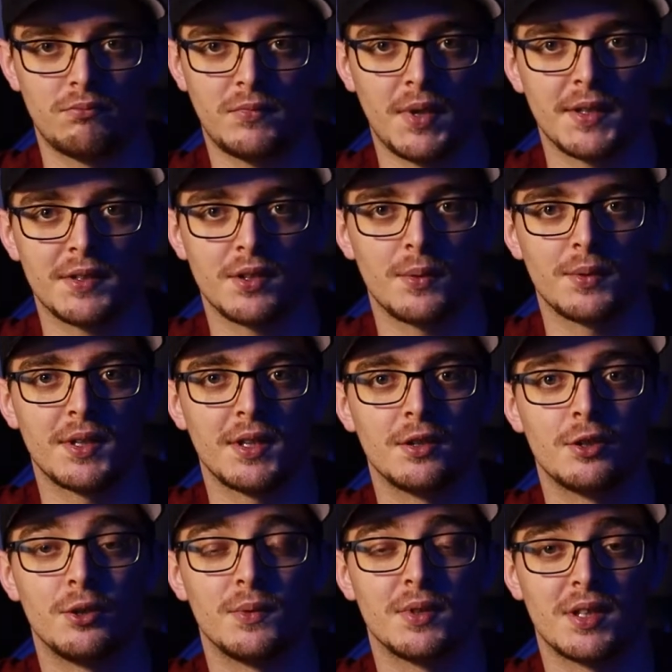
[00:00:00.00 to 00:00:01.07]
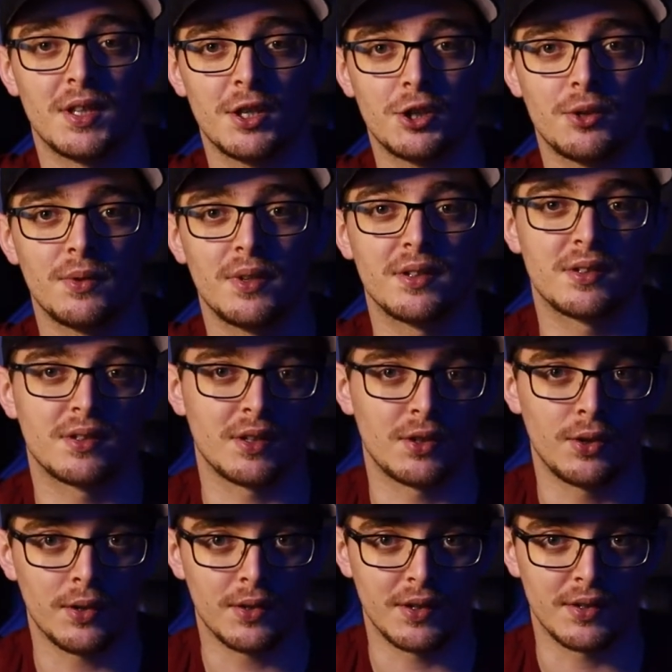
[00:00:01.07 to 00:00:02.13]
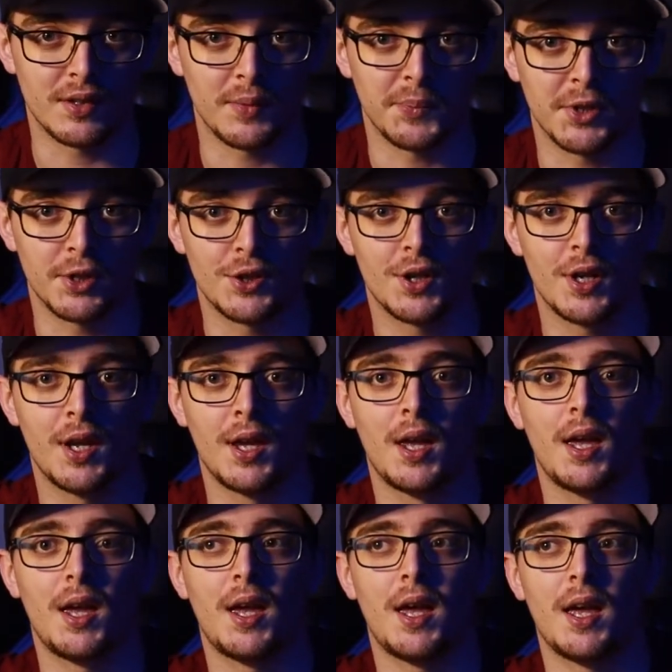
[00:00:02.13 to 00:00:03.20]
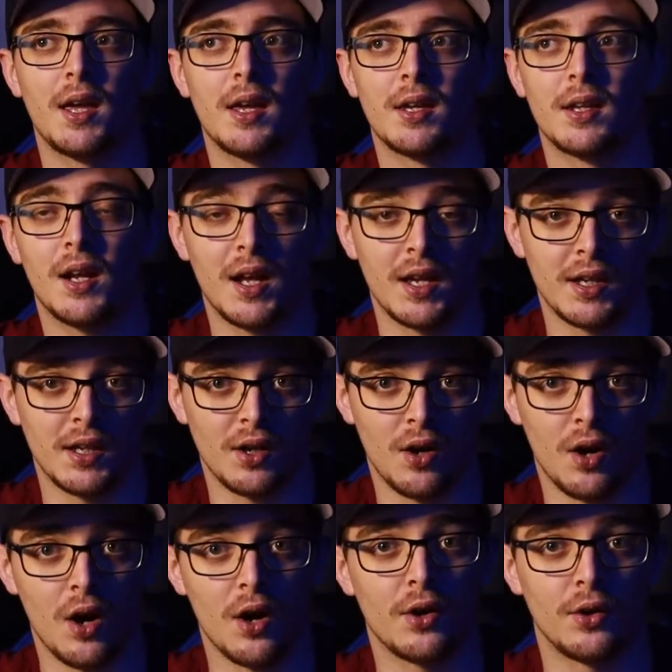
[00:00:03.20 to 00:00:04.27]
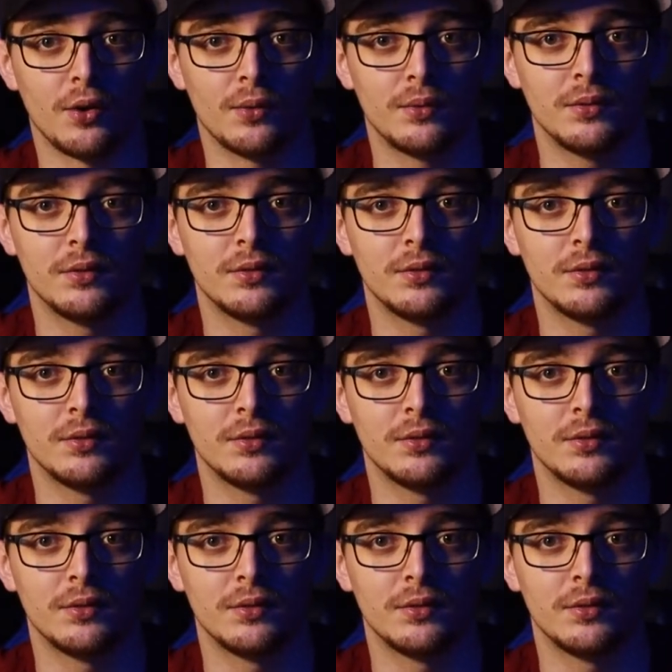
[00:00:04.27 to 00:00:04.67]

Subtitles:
that's not what the issue is. The issue is I took this image and I hit auto